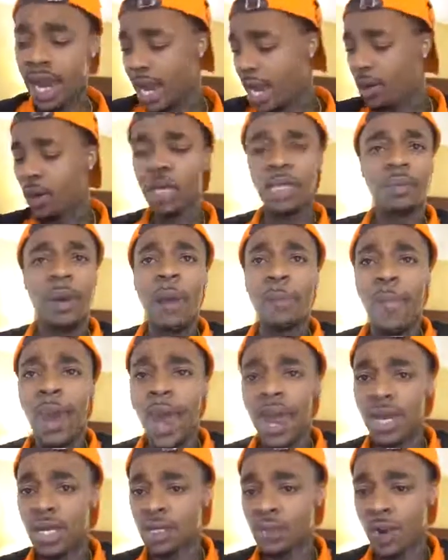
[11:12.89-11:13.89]
And I noticed my
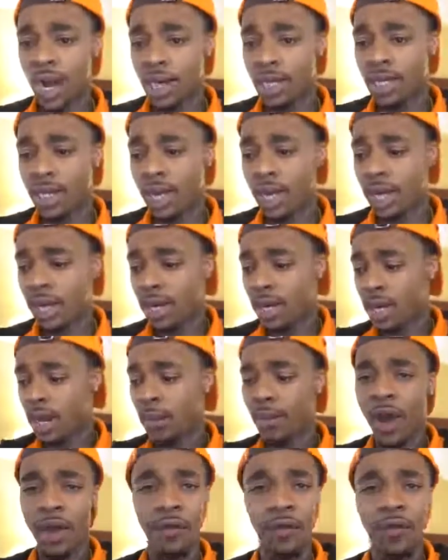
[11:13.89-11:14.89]
bag is right there,
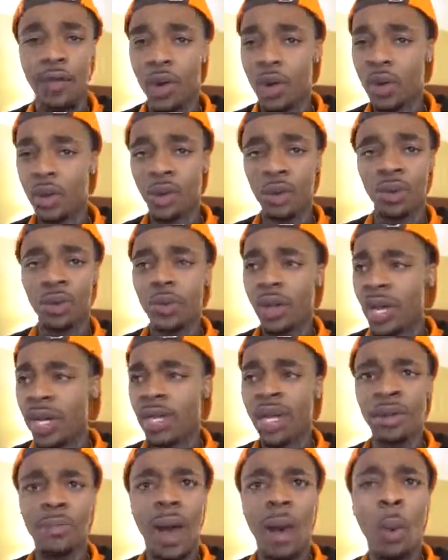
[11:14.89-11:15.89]
and my phone,
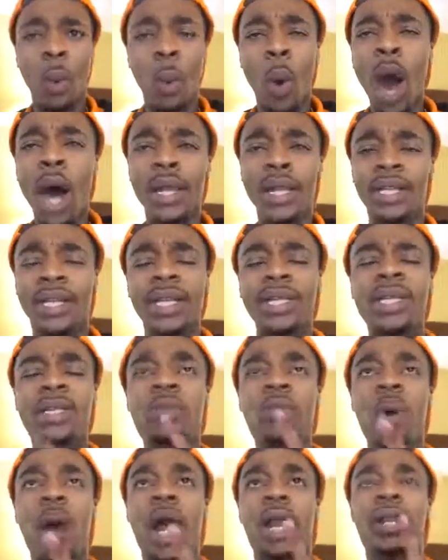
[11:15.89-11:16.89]
and then my wallet. This
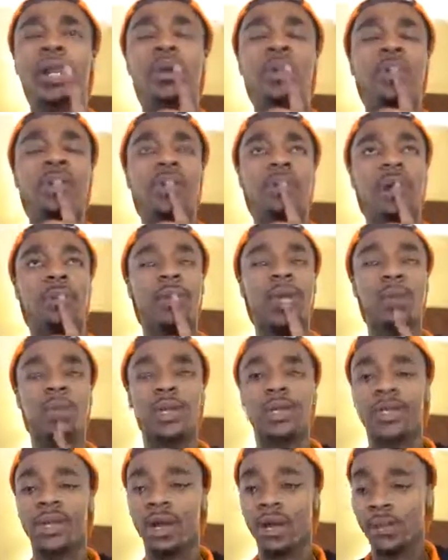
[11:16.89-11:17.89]
is where I knew something
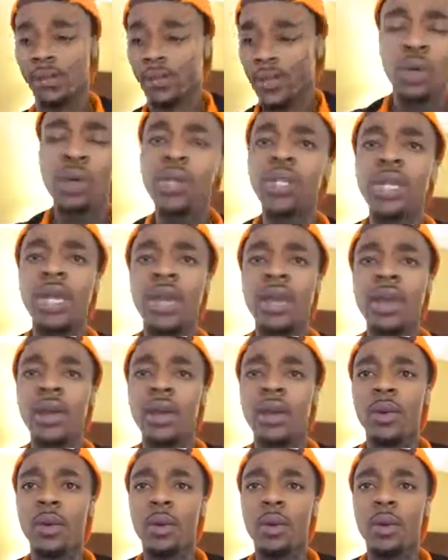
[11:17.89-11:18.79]
was up. Usually